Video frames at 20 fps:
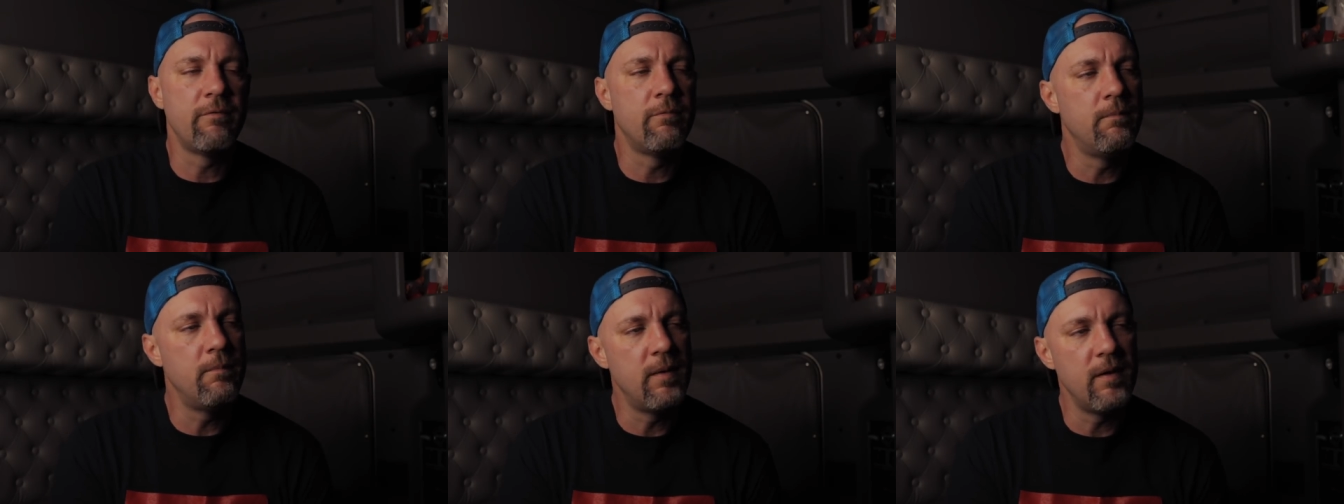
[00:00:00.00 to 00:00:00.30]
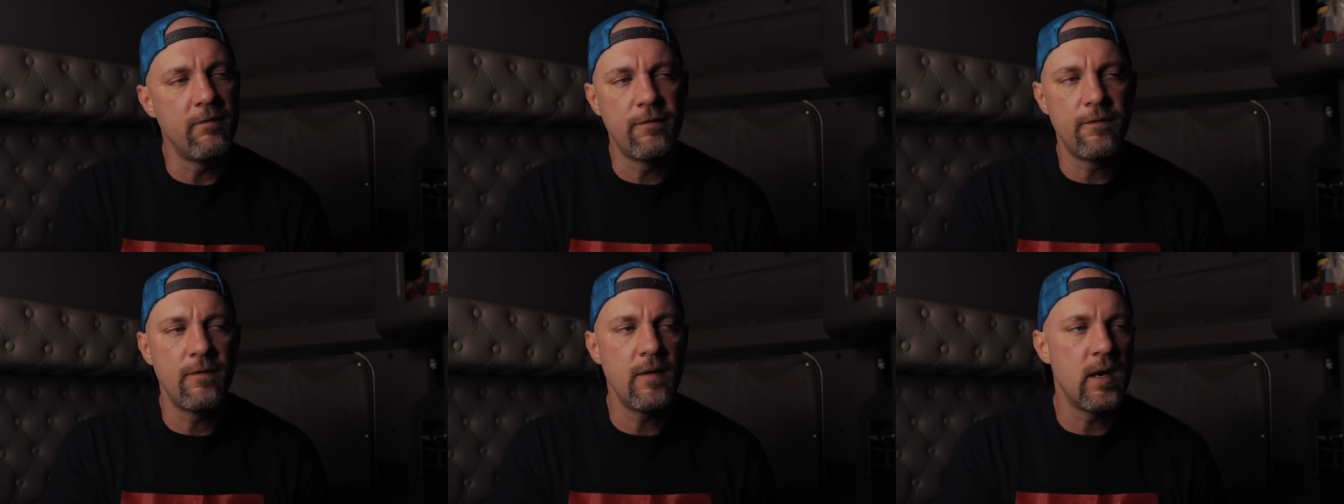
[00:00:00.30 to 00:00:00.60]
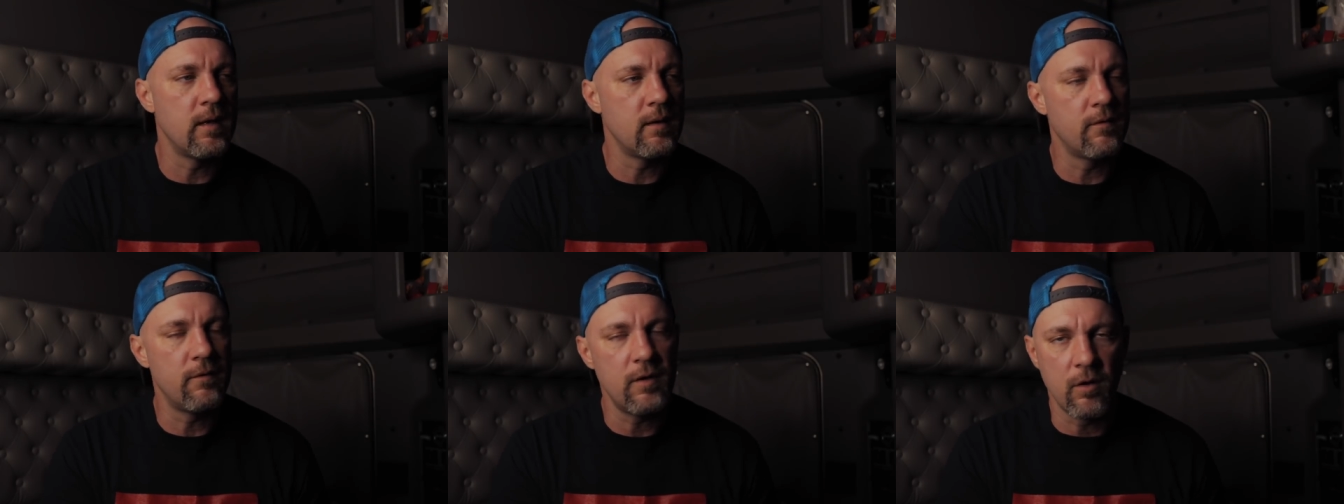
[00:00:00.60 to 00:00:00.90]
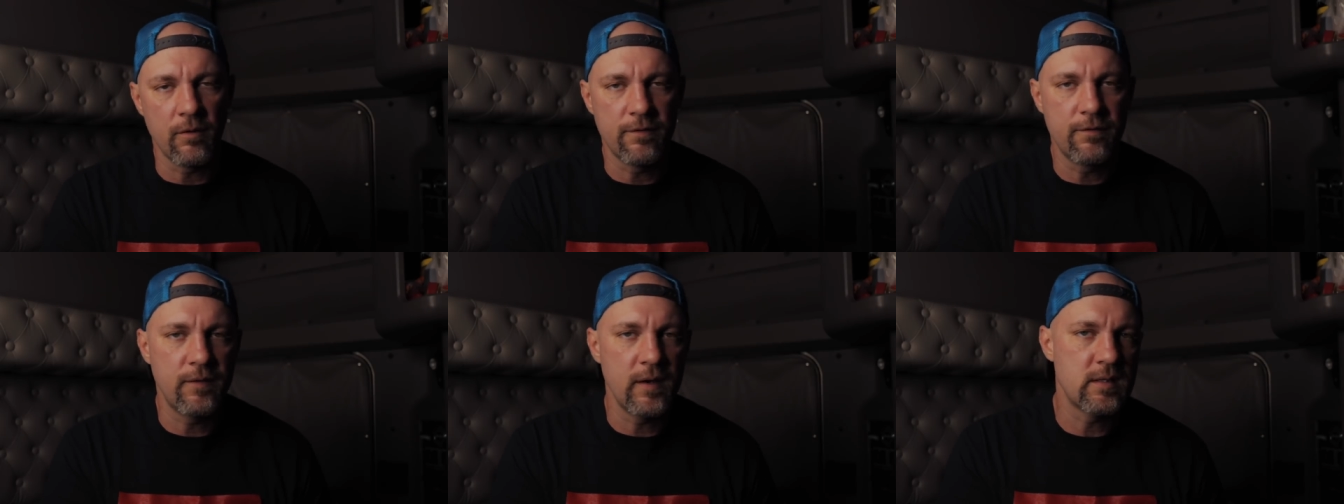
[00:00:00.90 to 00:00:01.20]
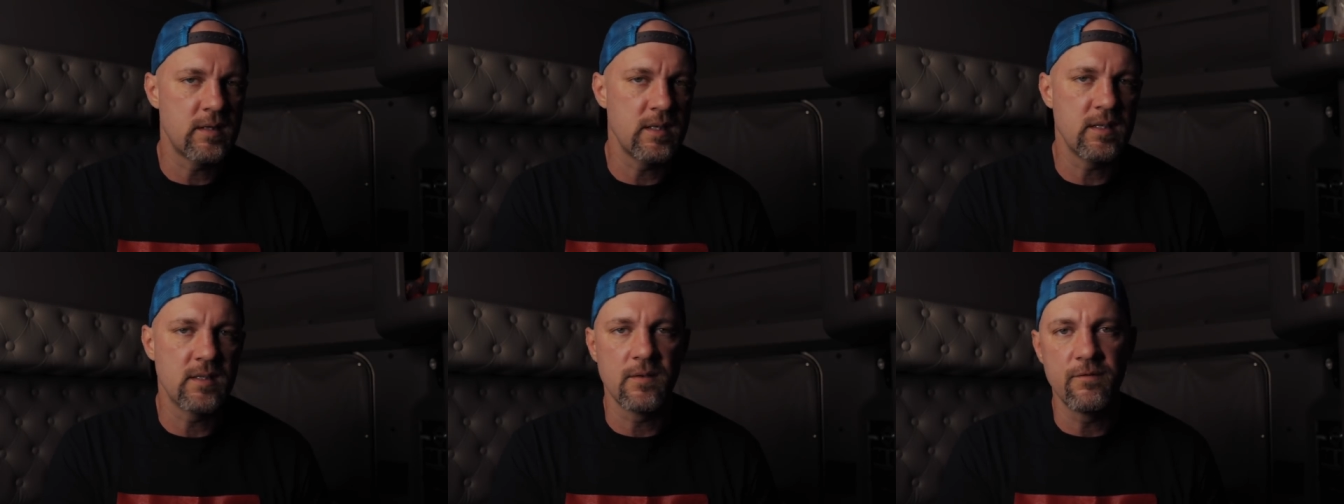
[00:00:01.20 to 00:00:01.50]
I've been fitting, you know,
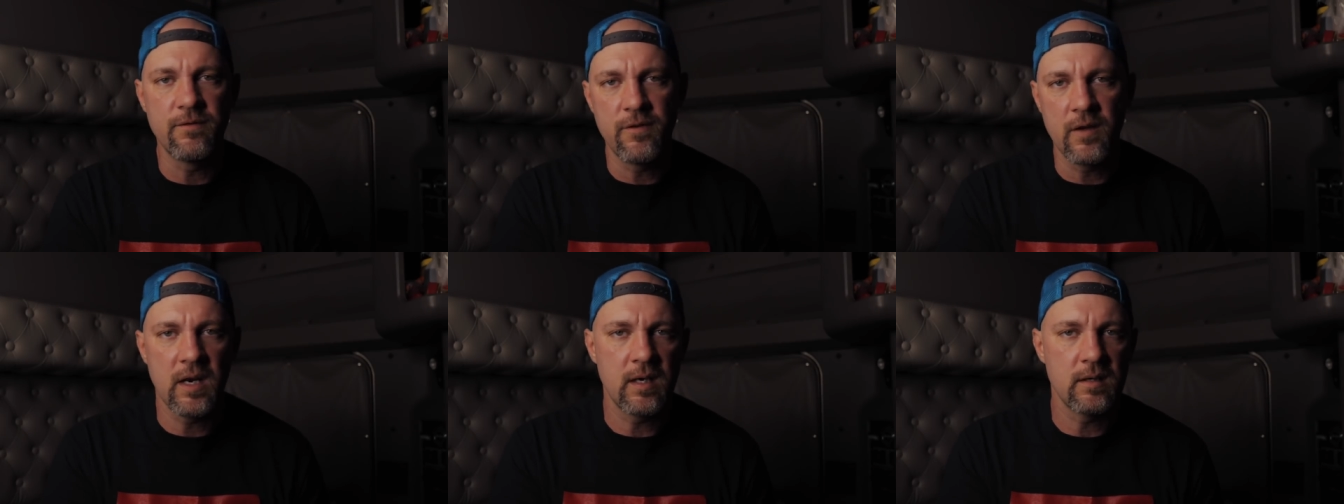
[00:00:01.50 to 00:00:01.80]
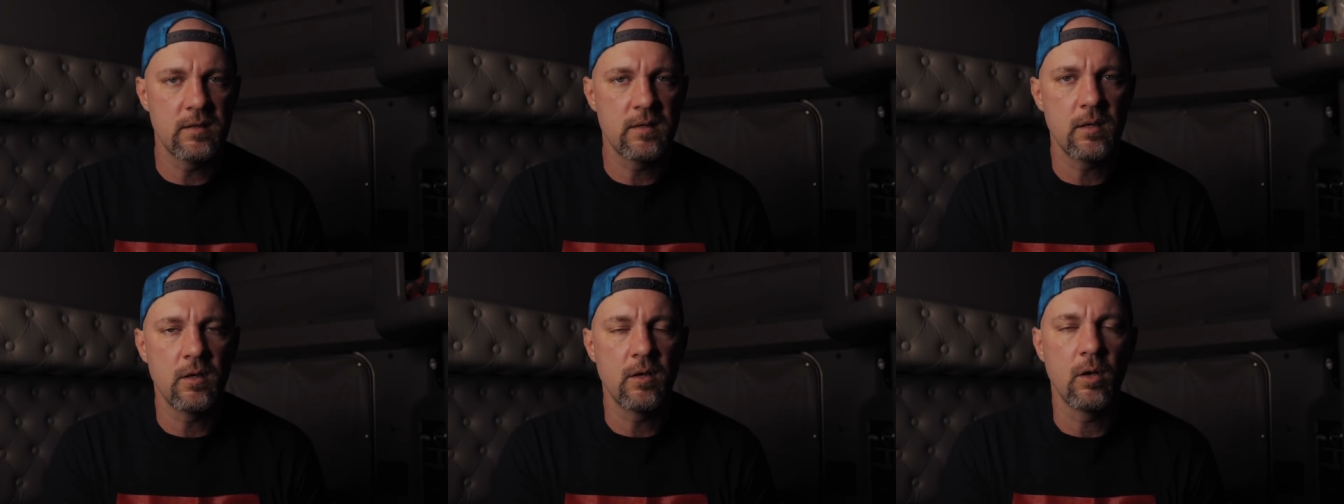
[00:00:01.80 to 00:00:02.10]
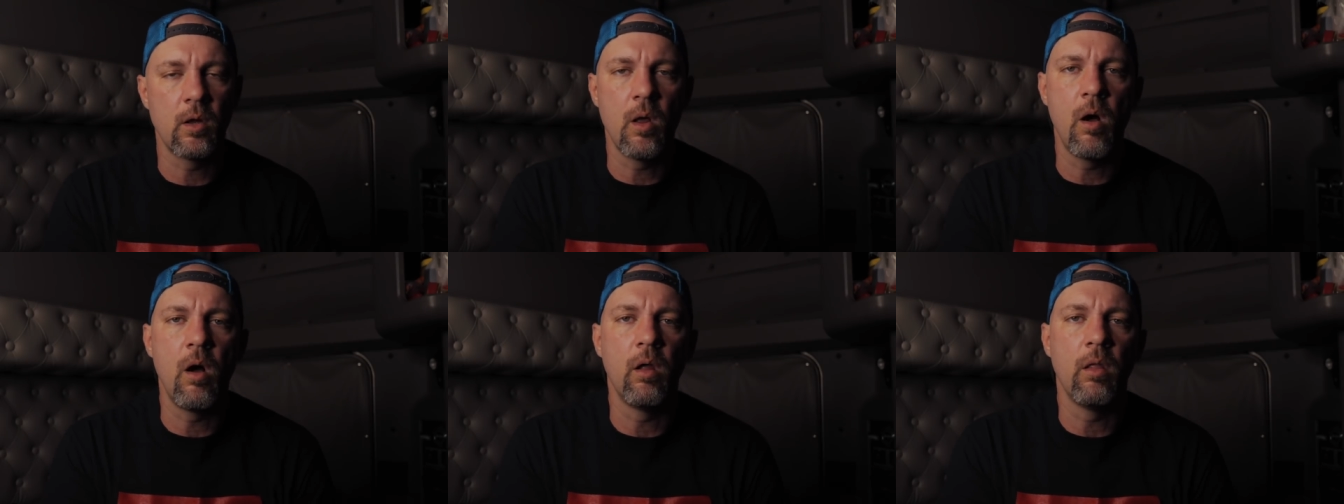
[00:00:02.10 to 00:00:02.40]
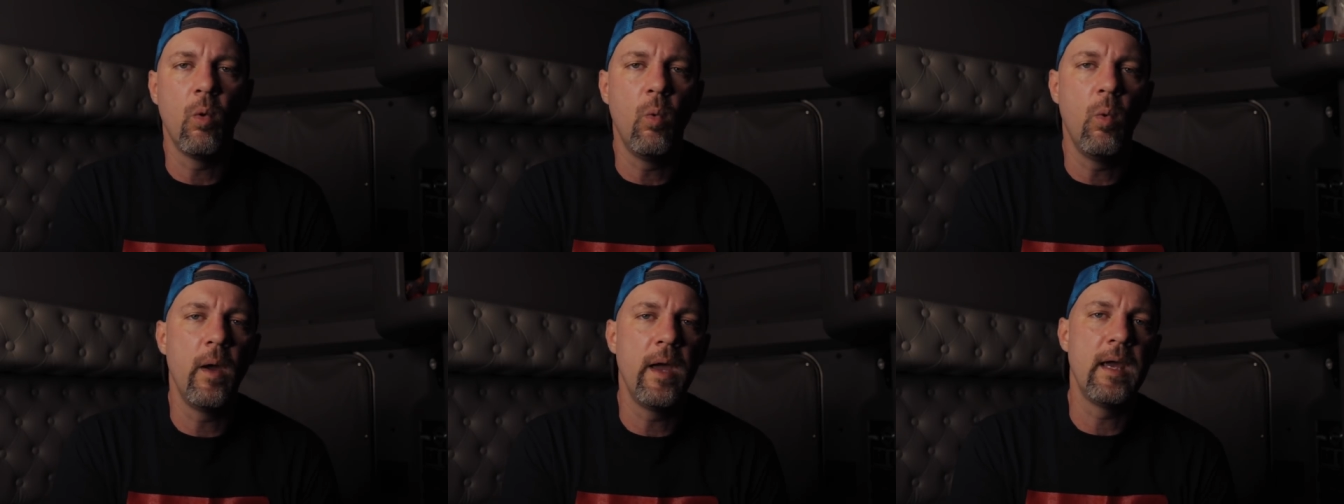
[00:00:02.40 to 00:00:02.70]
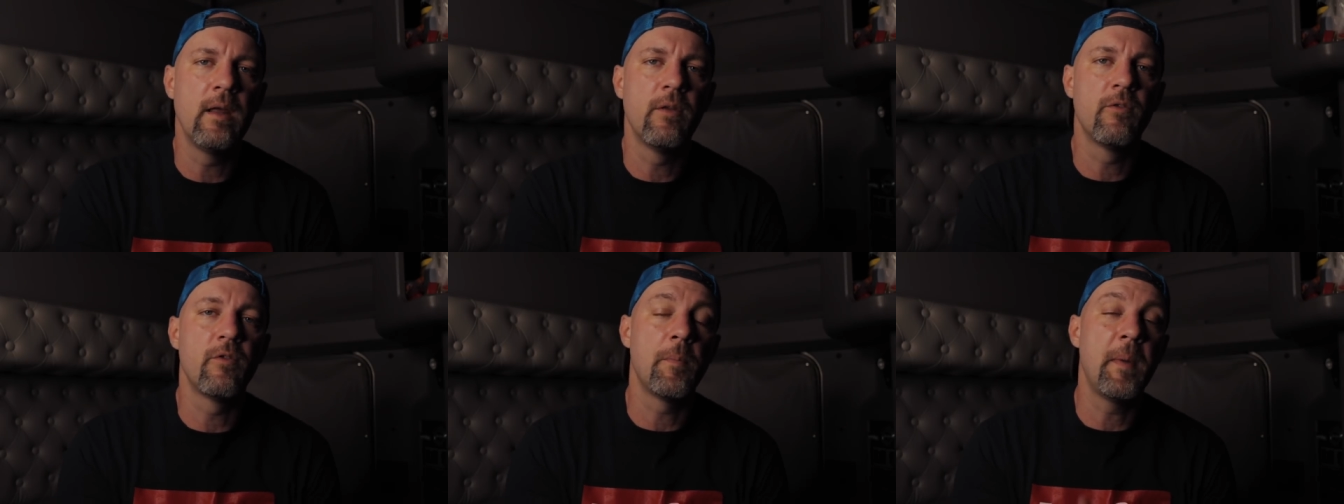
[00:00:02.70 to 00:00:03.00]
fixing some fittings here along the
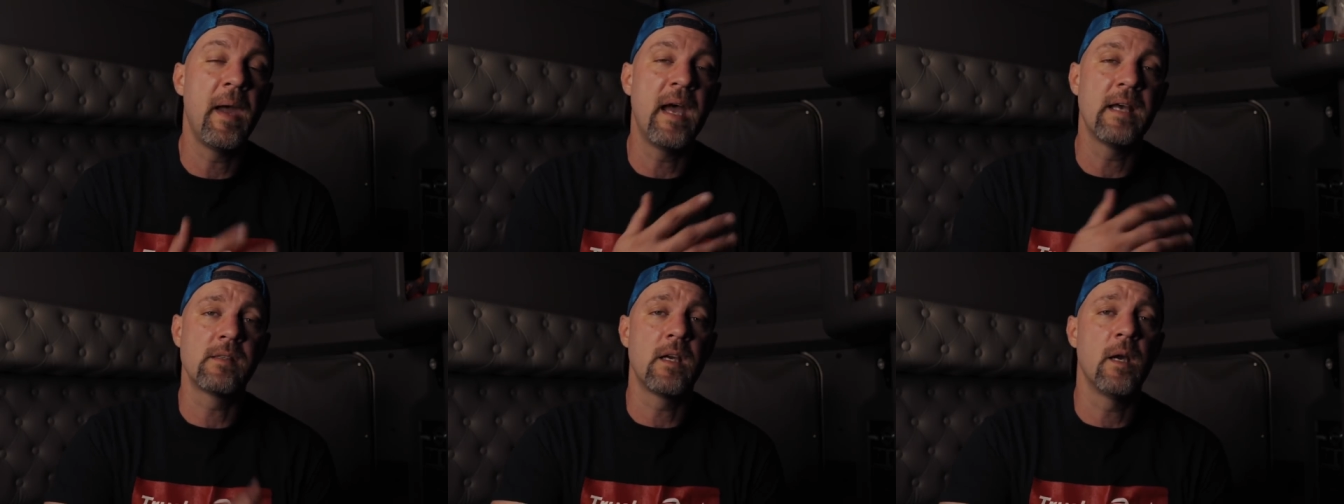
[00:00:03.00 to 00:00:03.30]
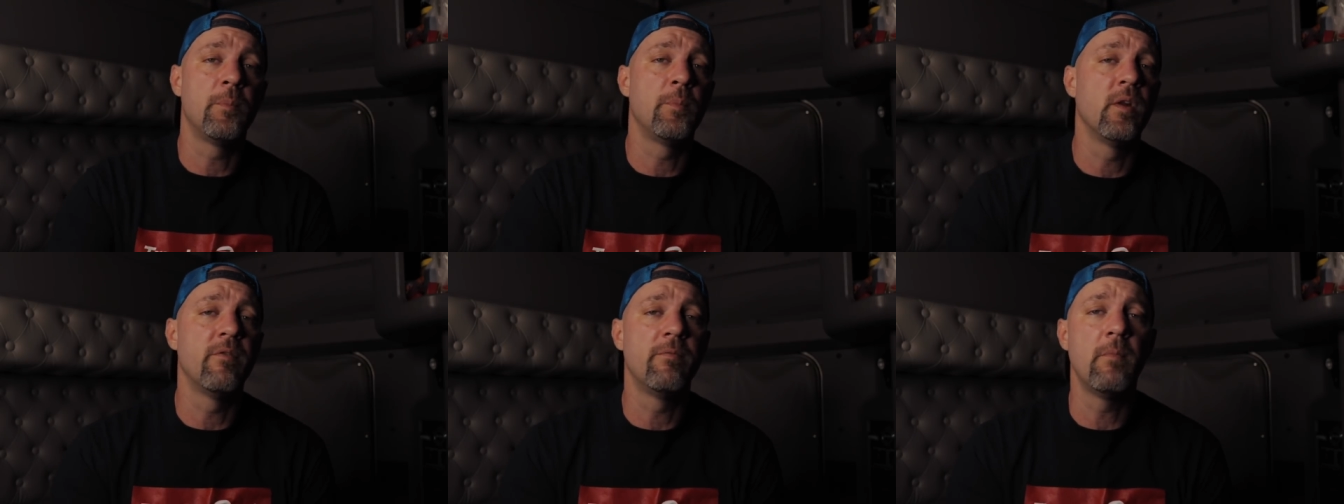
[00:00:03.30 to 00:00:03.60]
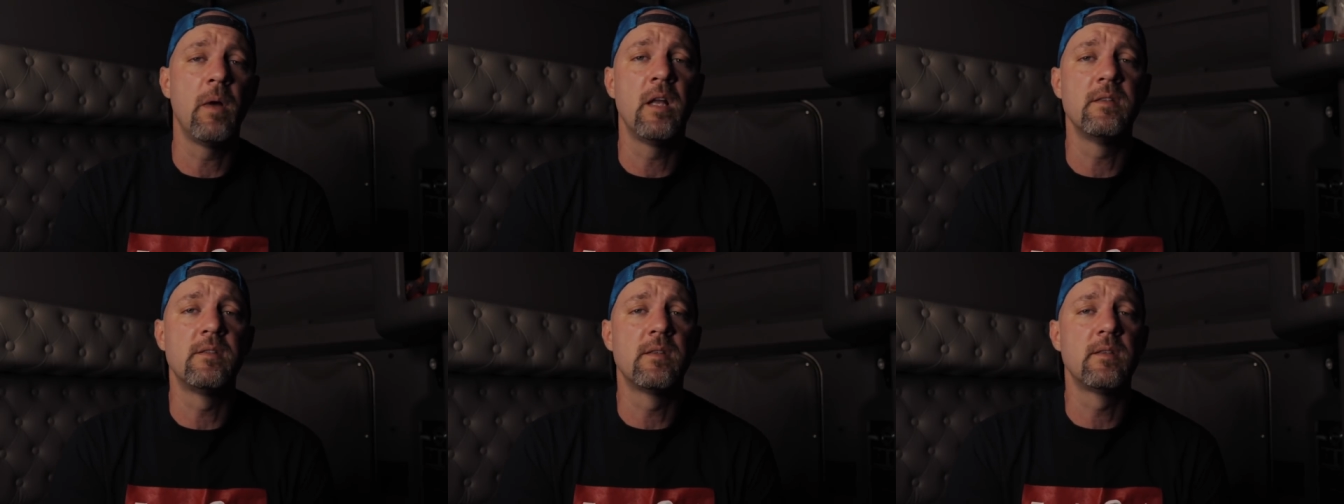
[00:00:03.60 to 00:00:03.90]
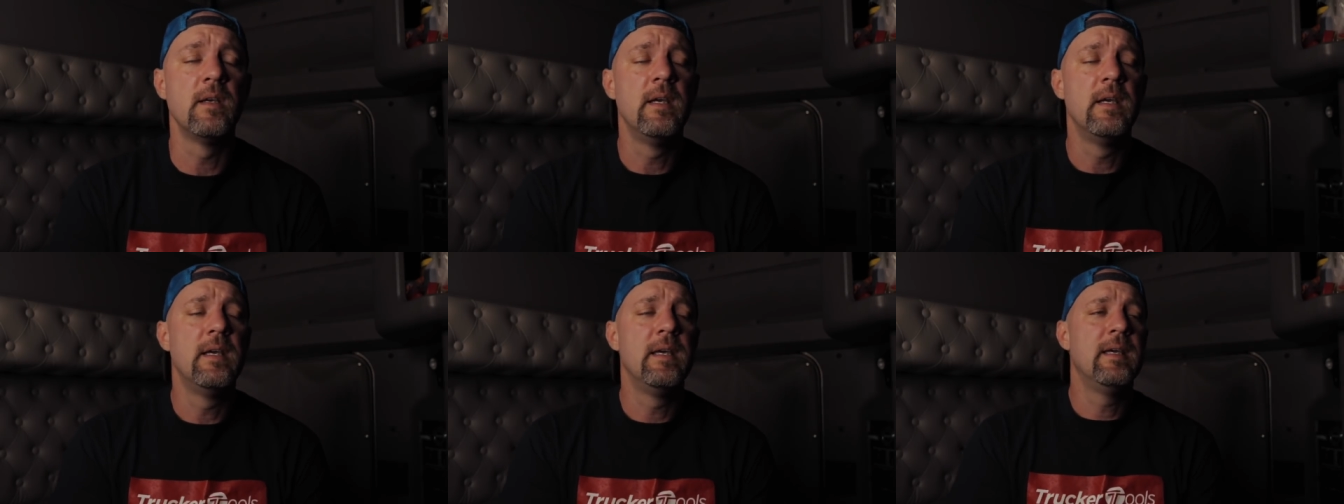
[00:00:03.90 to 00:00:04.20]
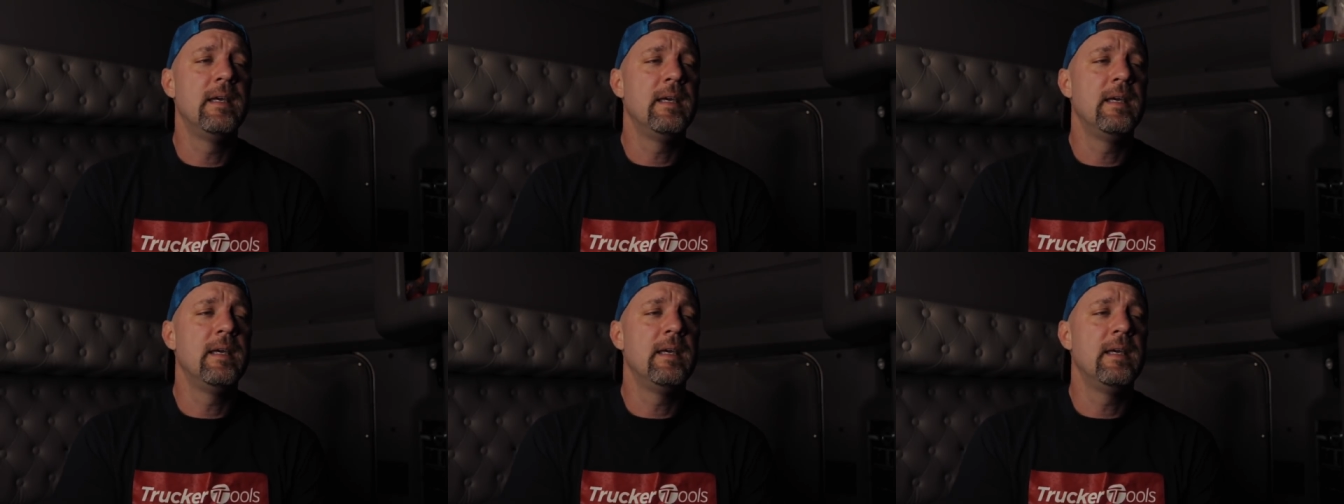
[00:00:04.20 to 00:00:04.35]
way of the past couple of months,